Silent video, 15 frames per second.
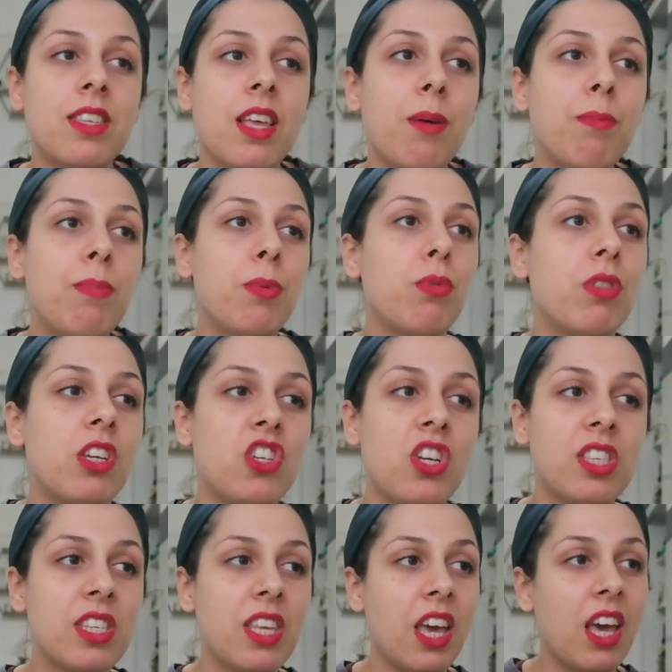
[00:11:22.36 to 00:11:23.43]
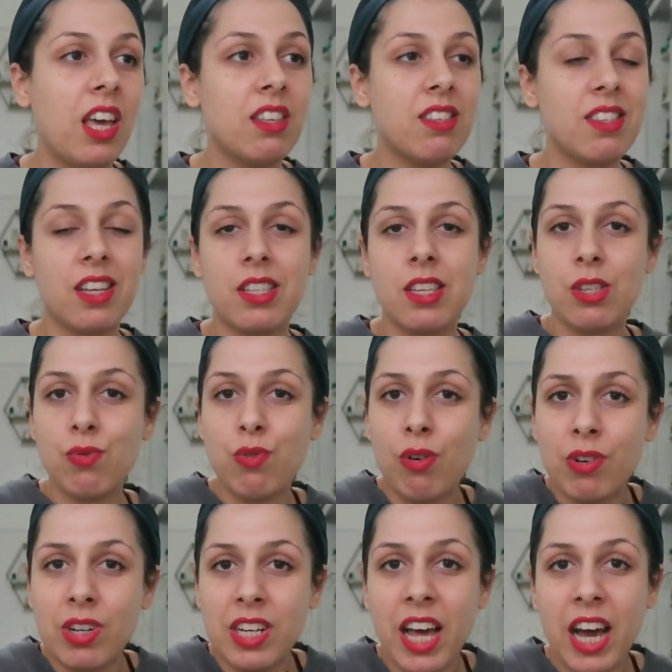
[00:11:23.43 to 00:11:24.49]
some people they just get successful
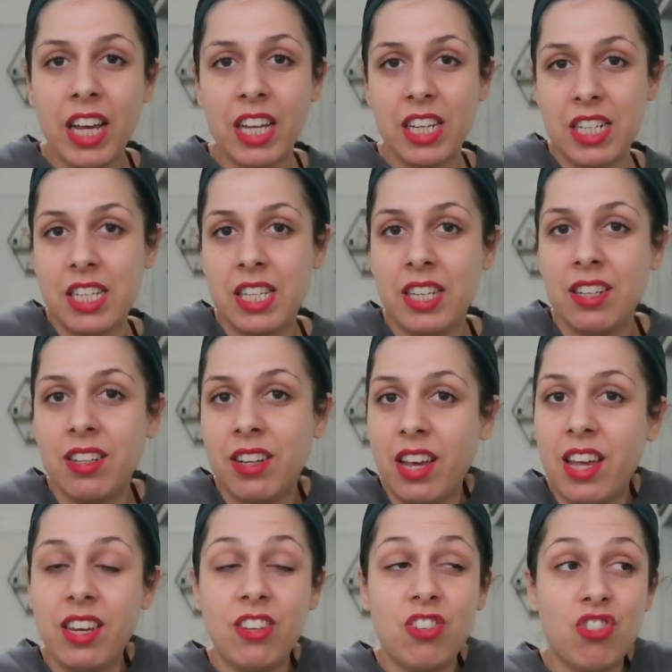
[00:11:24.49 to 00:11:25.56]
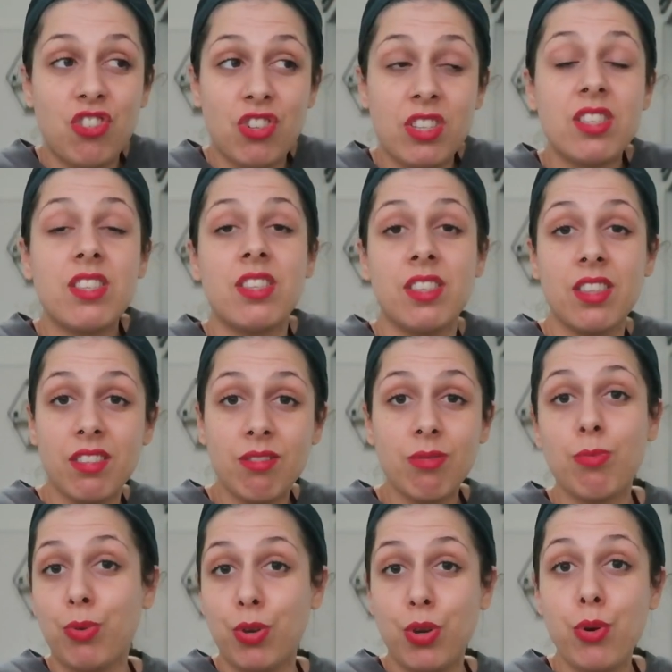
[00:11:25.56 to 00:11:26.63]
overnight and it's just
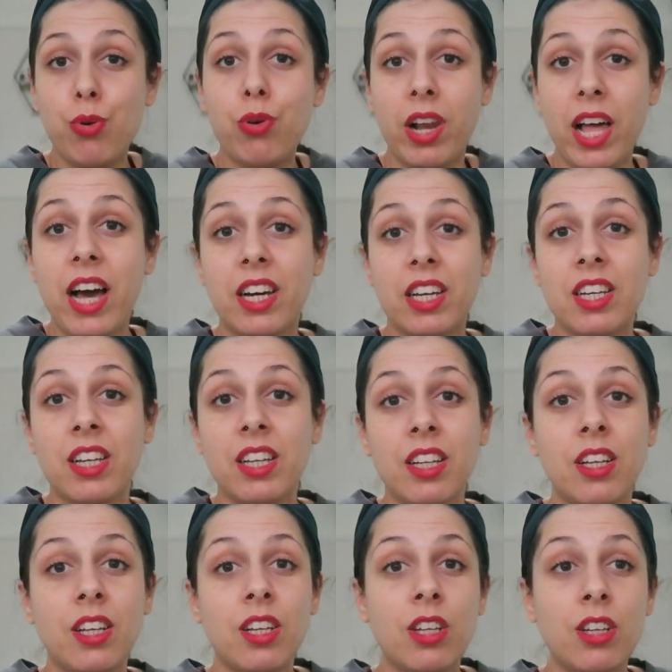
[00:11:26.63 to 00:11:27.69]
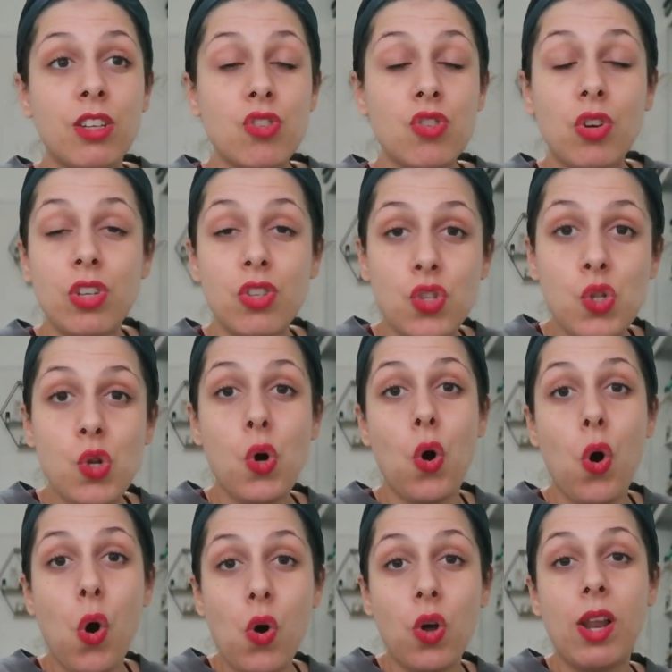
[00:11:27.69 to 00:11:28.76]
pure luck so it's
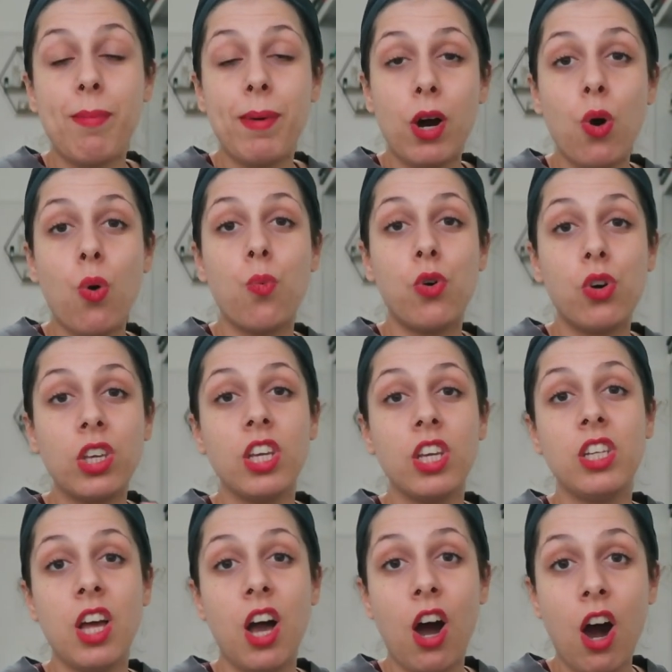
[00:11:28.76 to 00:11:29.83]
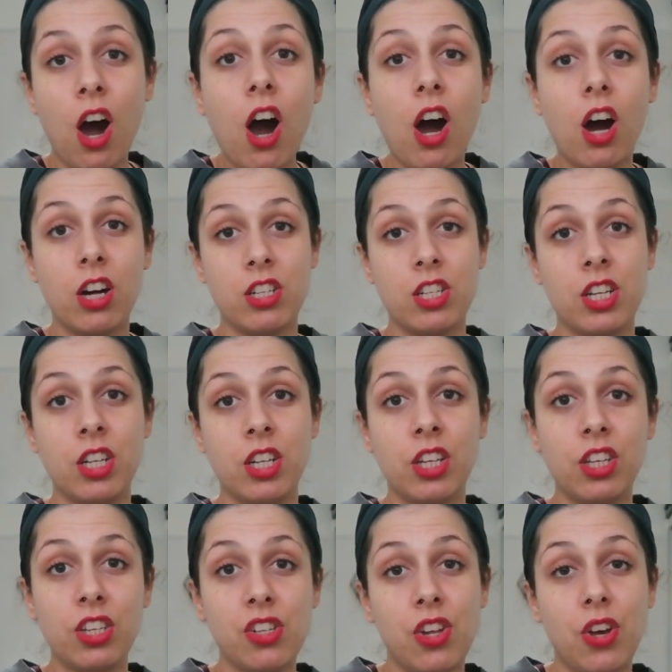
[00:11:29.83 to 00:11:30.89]
not all about working hard
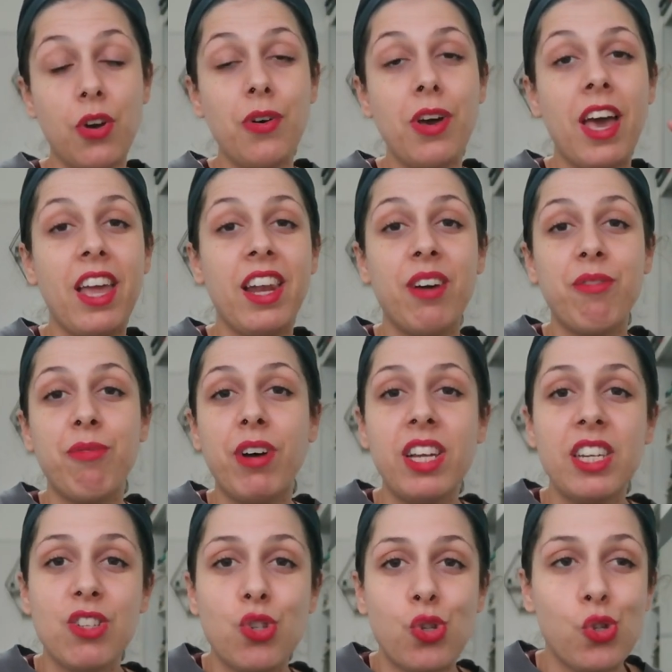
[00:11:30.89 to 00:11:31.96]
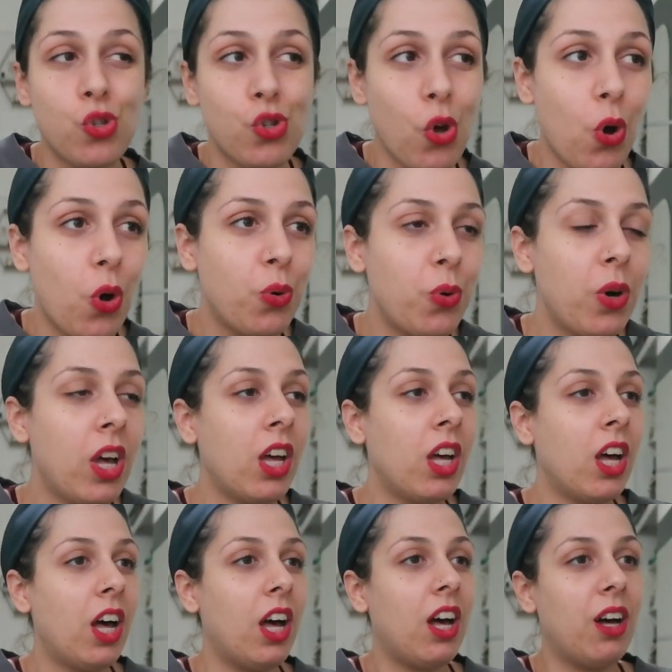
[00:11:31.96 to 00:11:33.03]
you know and i find it so
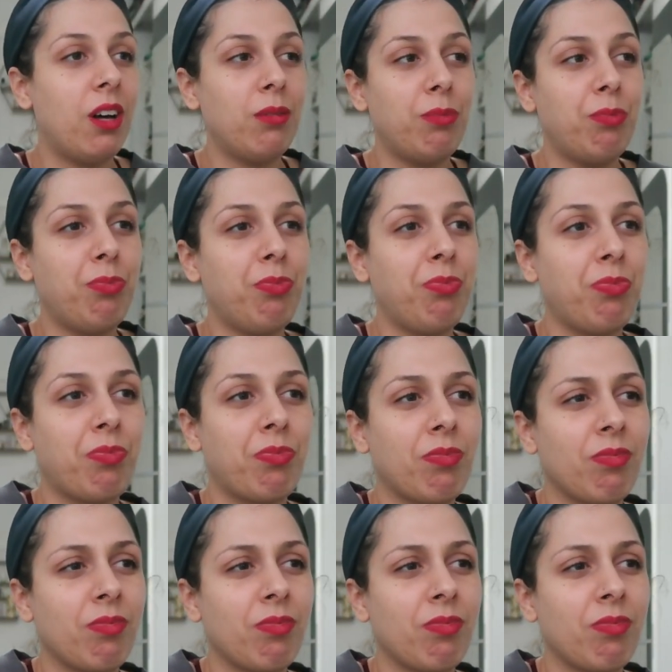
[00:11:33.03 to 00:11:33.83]
um